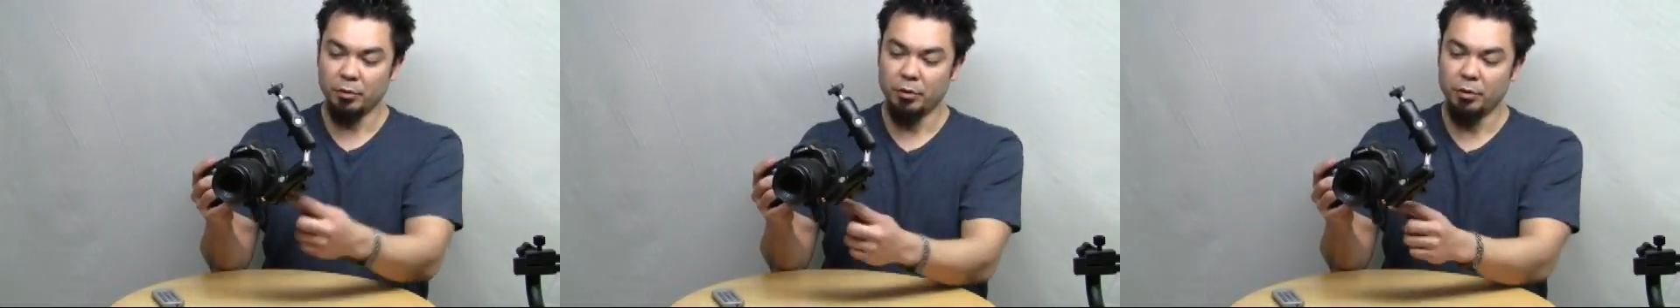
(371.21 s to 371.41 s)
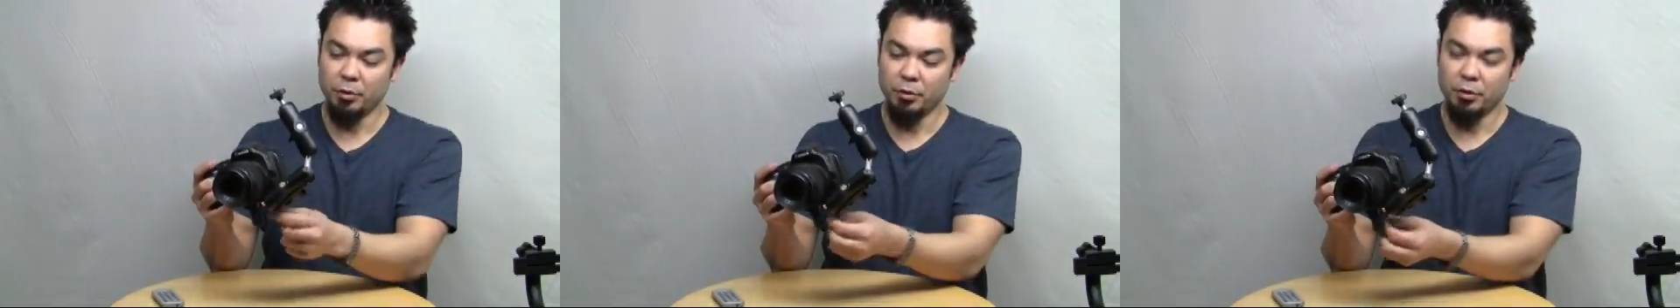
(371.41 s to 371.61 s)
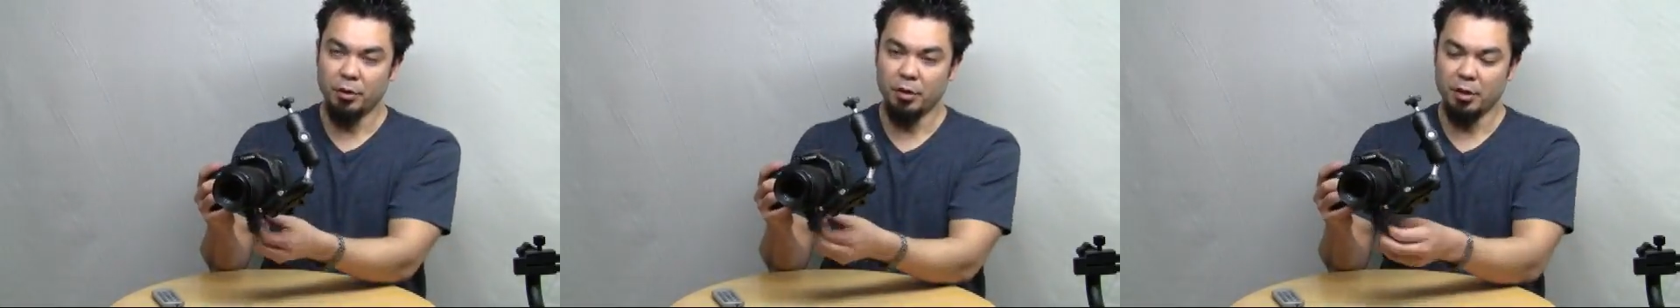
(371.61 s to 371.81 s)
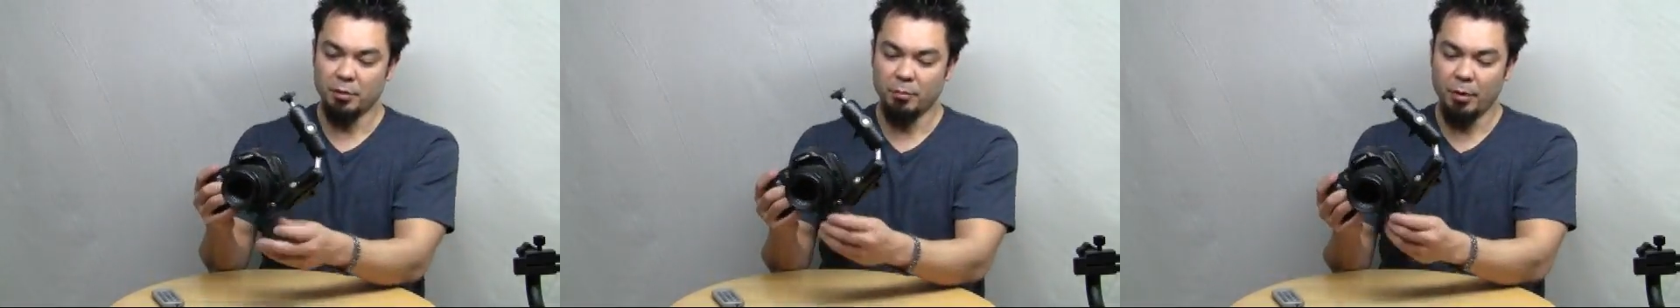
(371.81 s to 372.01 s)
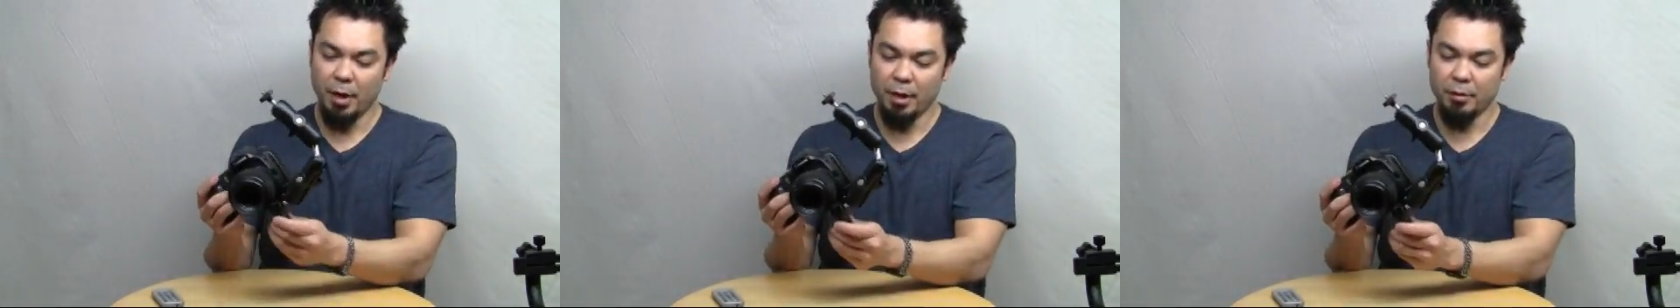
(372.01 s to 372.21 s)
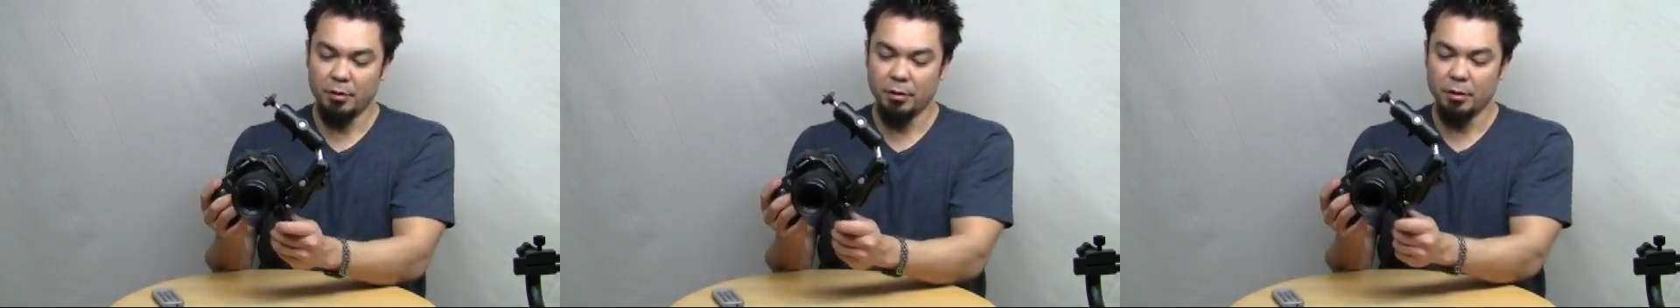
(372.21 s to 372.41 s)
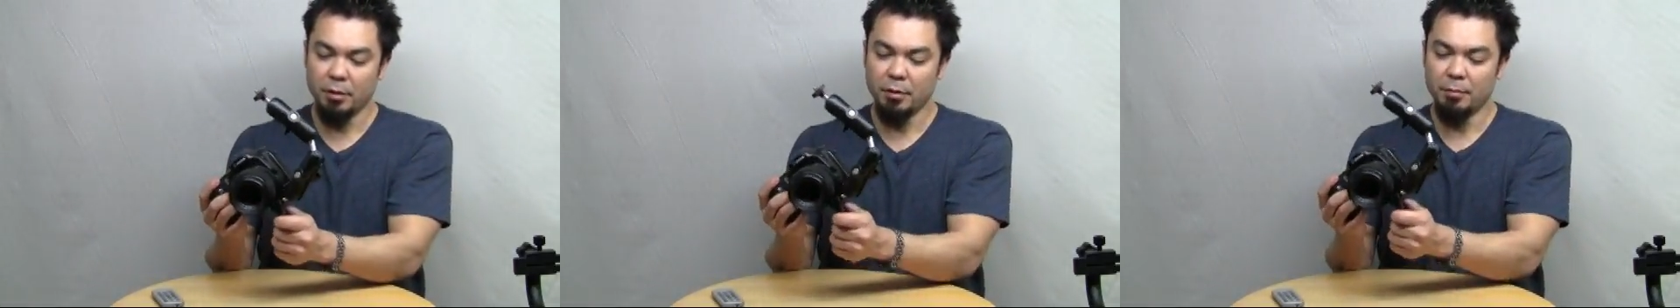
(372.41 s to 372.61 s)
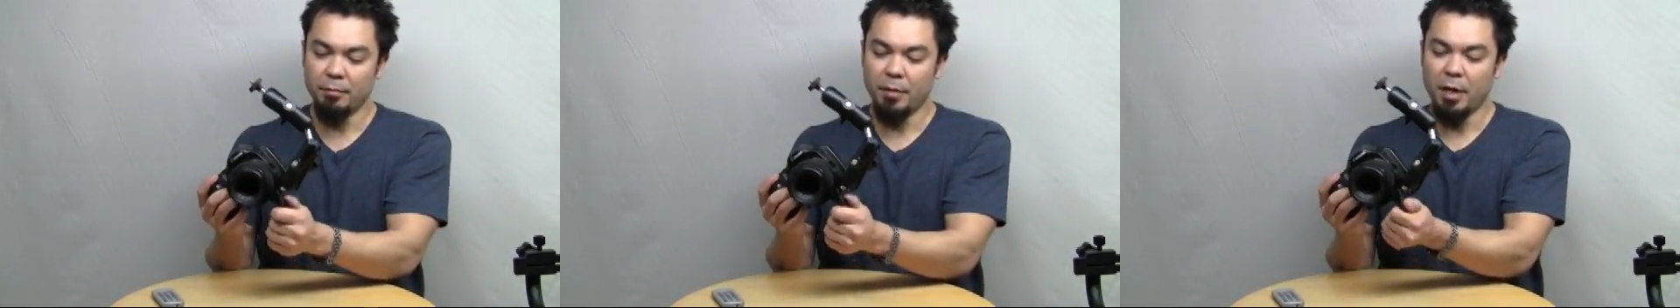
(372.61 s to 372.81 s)
2s to
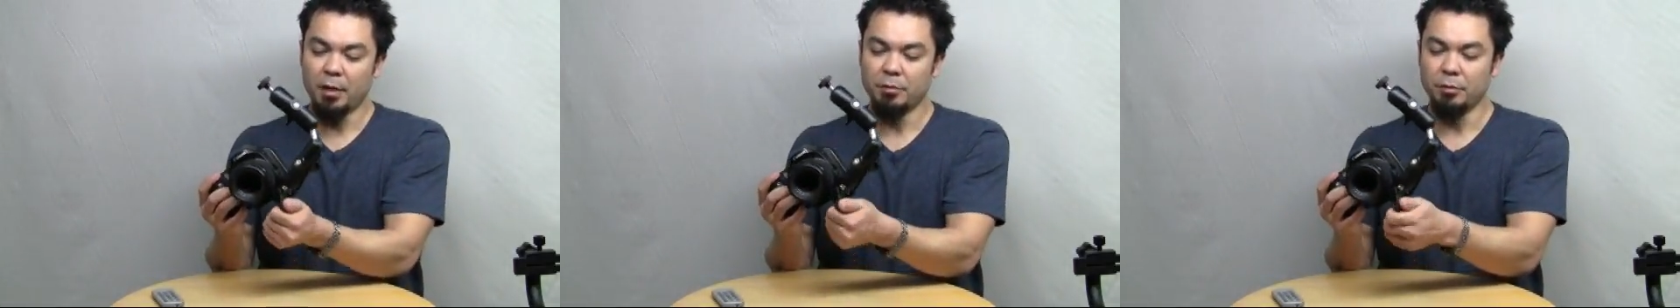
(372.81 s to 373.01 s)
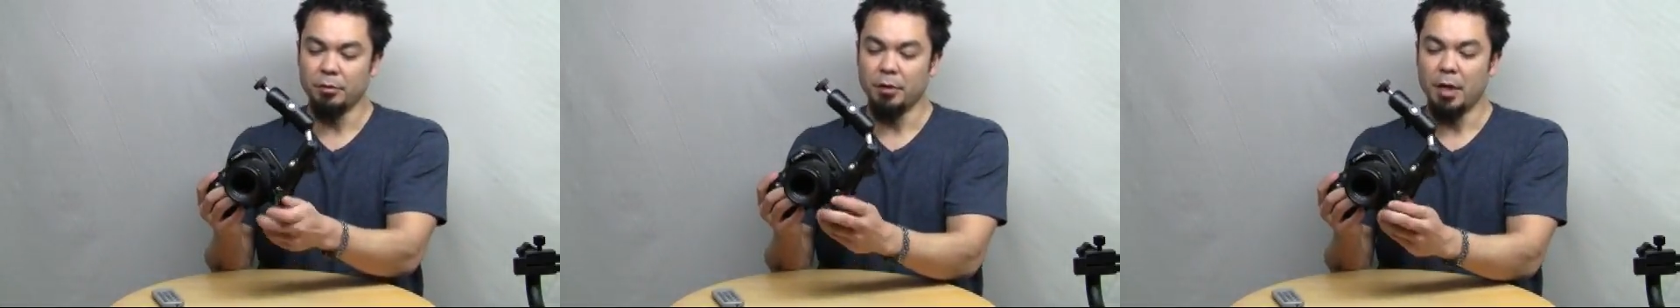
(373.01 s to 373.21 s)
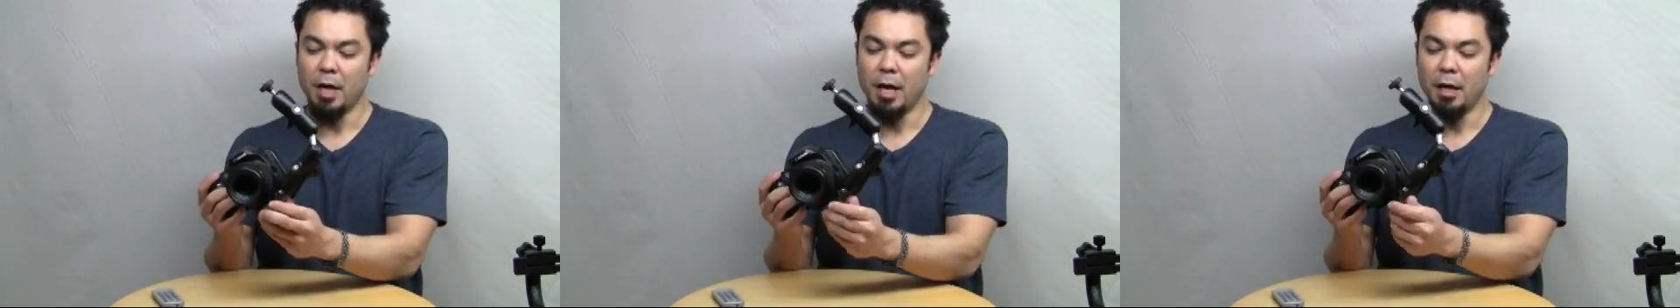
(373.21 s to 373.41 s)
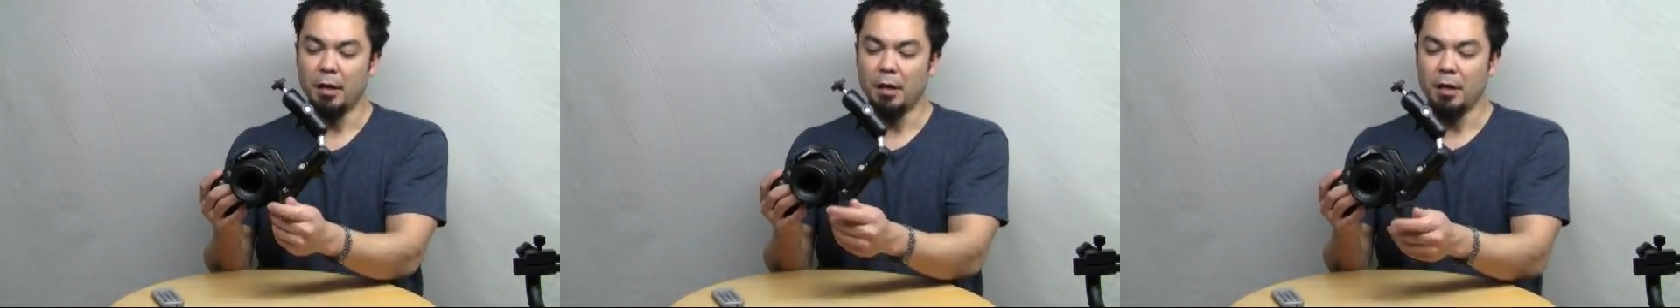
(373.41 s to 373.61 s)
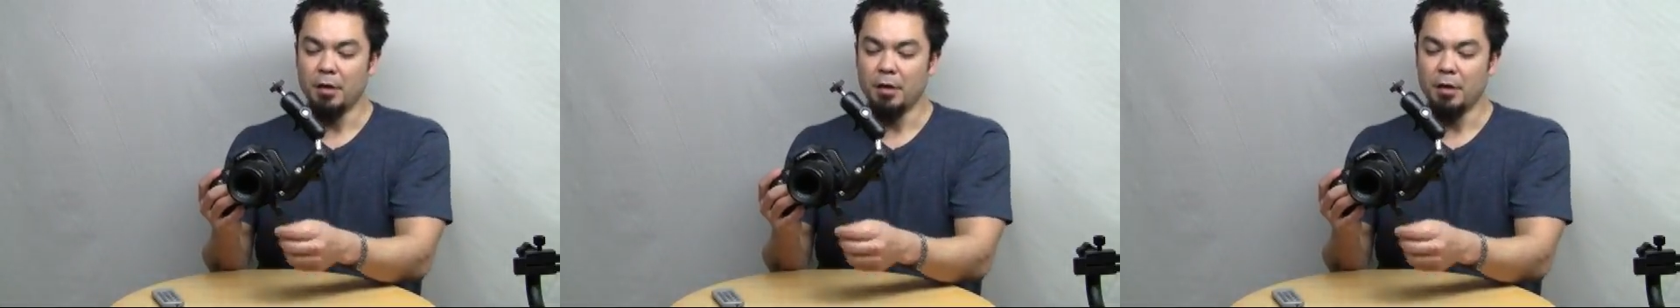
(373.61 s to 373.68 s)
the module 9,